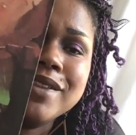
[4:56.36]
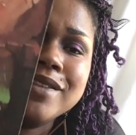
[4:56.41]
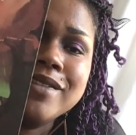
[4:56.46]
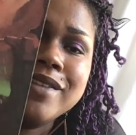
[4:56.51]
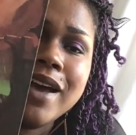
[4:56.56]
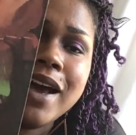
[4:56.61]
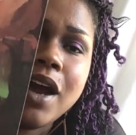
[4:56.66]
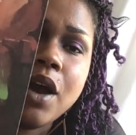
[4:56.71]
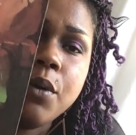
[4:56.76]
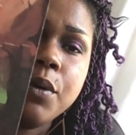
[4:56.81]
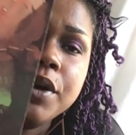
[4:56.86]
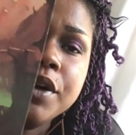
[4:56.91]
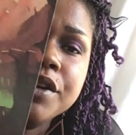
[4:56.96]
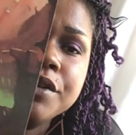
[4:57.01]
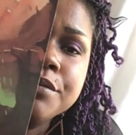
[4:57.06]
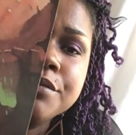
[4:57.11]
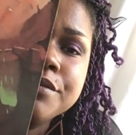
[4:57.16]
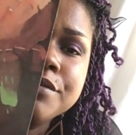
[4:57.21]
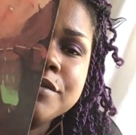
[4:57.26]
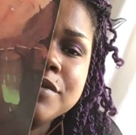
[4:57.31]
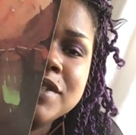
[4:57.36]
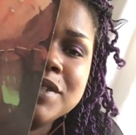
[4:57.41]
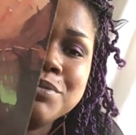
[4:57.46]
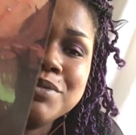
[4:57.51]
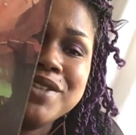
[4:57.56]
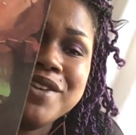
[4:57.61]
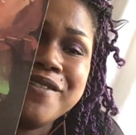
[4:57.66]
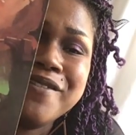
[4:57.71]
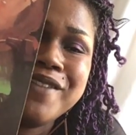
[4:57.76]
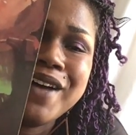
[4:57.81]
the Tower. Some
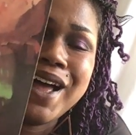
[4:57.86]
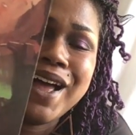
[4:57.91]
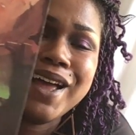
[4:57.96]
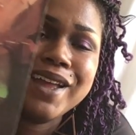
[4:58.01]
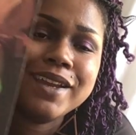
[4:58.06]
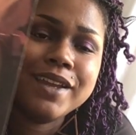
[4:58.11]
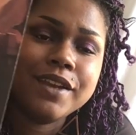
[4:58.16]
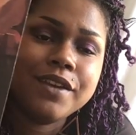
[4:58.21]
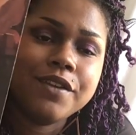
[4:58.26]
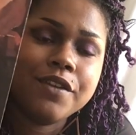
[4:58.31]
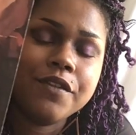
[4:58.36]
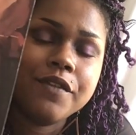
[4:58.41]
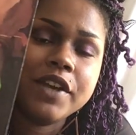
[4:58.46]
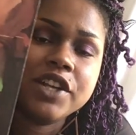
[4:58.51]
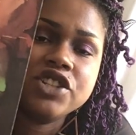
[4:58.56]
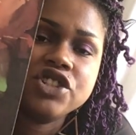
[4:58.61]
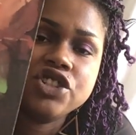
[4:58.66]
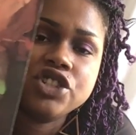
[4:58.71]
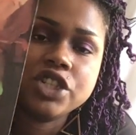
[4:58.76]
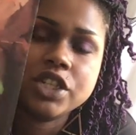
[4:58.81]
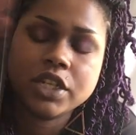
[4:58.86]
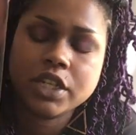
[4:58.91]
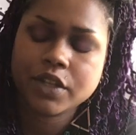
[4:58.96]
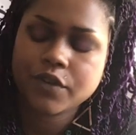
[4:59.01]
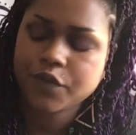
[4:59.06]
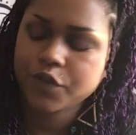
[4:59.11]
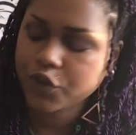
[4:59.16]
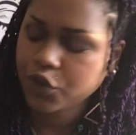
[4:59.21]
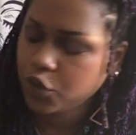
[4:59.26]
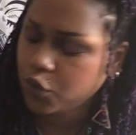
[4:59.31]
divine intervention,
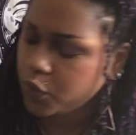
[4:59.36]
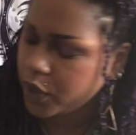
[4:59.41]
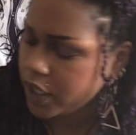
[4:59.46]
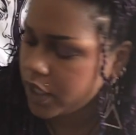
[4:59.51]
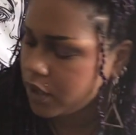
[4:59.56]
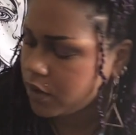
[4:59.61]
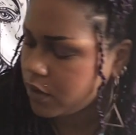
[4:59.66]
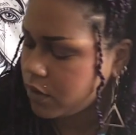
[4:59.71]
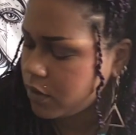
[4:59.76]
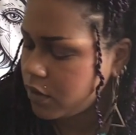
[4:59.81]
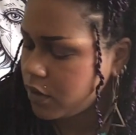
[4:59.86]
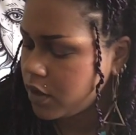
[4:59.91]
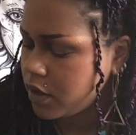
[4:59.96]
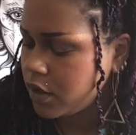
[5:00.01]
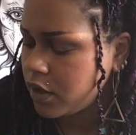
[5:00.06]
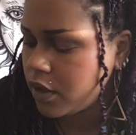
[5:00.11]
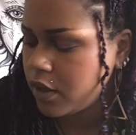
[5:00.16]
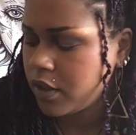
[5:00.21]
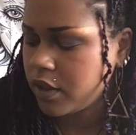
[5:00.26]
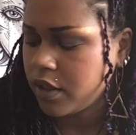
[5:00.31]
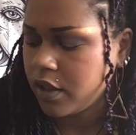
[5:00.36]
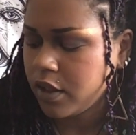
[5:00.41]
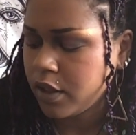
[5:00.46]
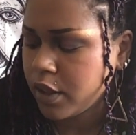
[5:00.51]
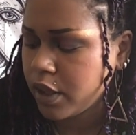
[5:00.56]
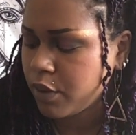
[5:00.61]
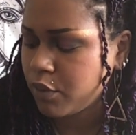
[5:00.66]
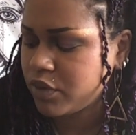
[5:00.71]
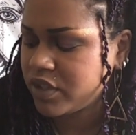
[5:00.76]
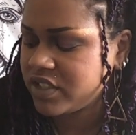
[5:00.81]
if you will.
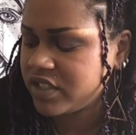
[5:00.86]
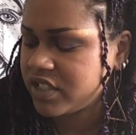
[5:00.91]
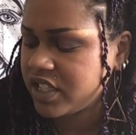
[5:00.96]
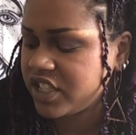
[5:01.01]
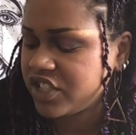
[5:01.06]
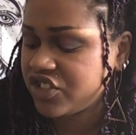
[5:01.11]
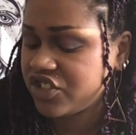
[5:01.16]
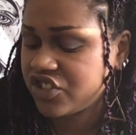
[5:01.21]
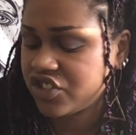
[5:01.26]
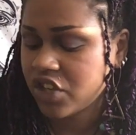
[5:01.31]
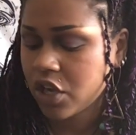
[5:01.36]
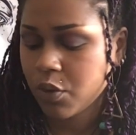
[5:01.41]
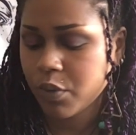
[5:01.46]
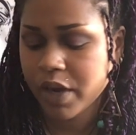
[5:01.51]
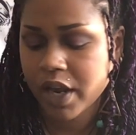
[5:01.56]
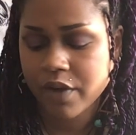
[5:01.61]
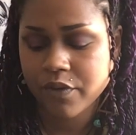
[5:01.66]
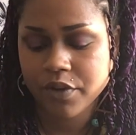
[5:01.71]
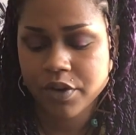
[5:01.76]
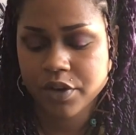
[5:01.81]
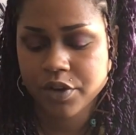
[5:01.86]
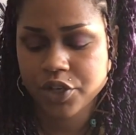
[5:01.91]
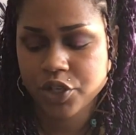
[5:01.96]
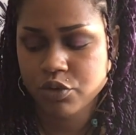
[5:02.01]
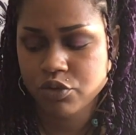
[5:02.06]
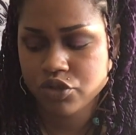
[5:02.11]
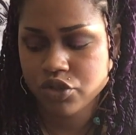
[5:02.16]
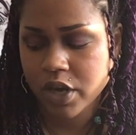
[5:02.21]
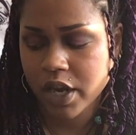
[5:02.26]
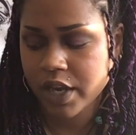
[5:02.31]
Whatever
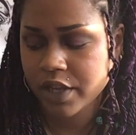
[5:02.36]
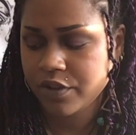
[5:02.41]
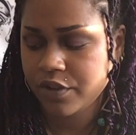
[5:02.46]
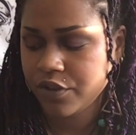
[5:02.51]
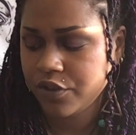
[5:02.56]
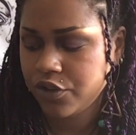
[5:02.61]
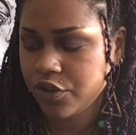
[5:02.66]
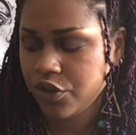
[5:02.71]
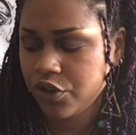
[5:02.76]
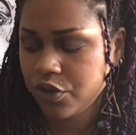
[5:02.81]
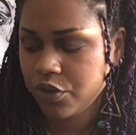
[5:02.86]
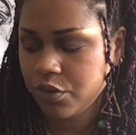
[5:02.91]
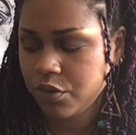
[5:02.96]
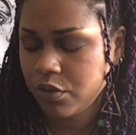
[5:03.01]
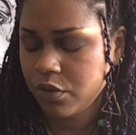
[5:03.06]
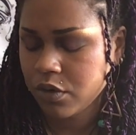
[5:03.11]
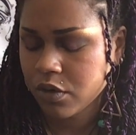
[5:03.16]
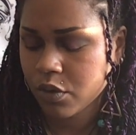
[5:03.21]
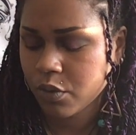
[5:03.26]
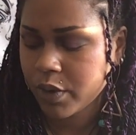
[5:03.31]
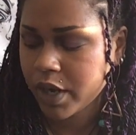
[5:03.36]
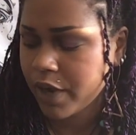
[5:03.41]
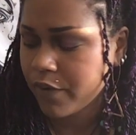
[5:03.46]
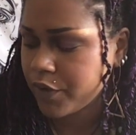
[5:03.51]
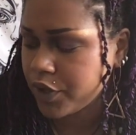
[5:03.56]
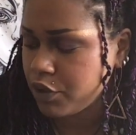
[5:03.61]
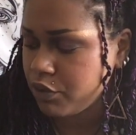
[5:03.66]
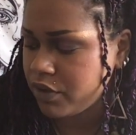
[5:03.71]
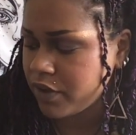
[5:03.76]
you tried to do or whatever you